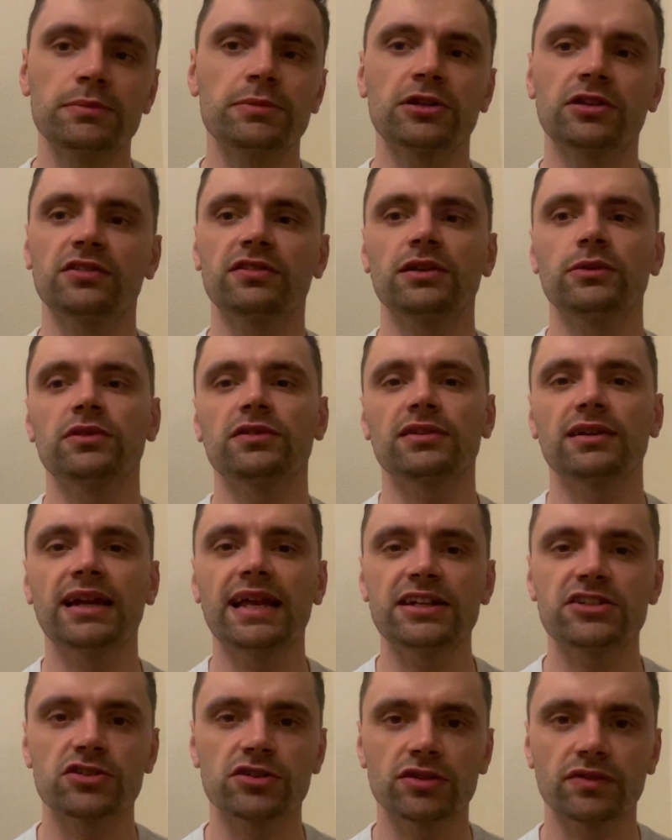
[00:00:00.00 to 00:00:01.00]
because he was a
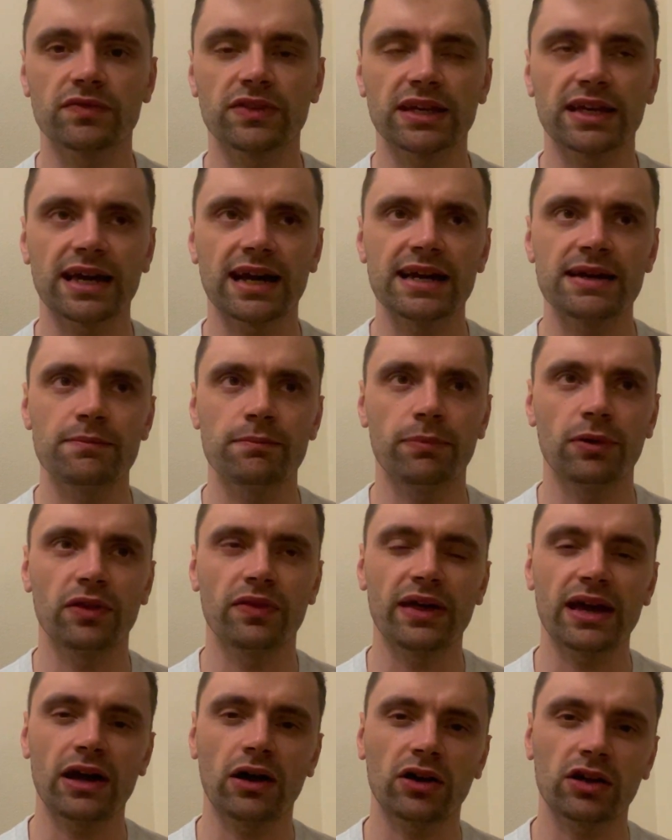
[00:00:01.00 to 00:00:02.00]
legend of the game,
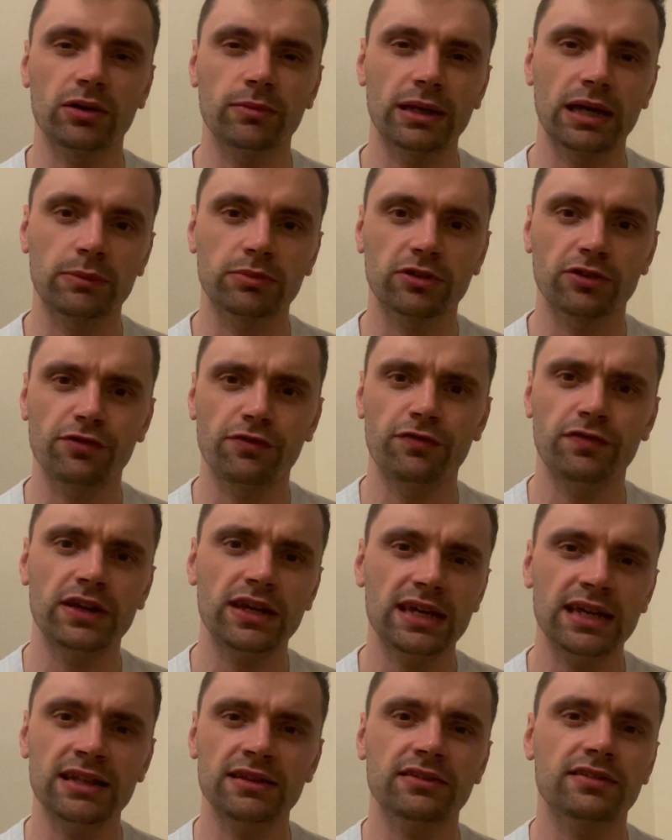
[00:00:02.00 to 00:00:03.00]
but they are going to be able to
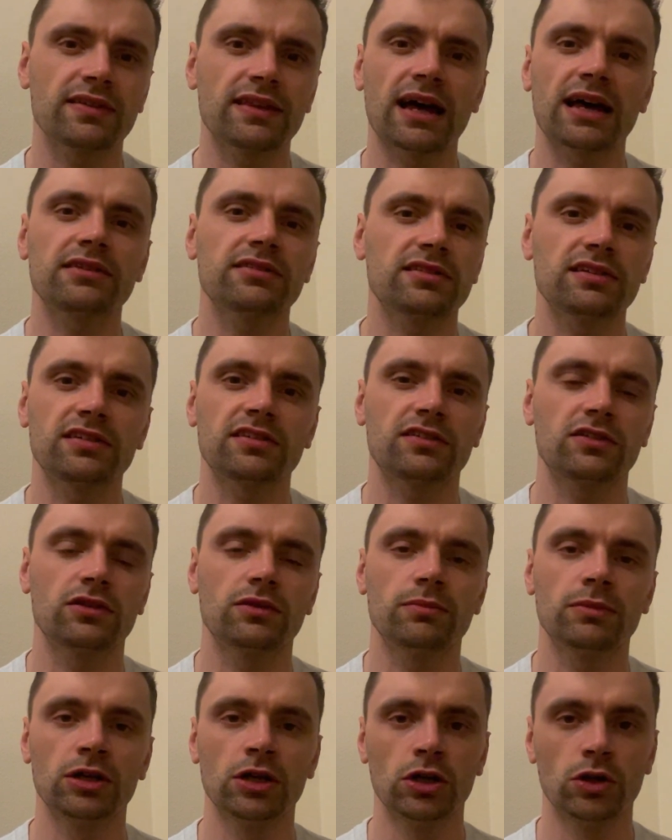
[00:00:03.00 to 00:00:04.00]
fit into that
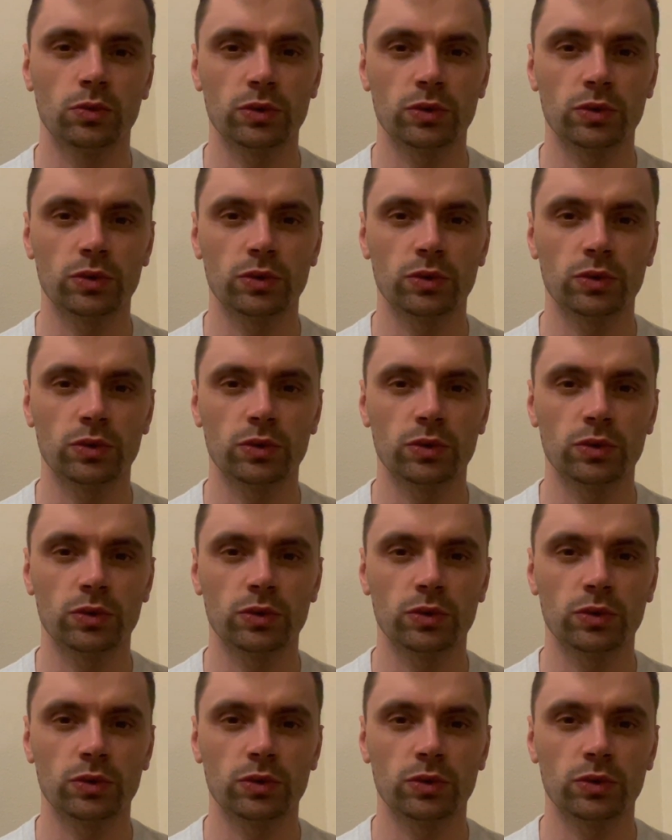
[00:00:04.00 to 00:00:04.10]
system,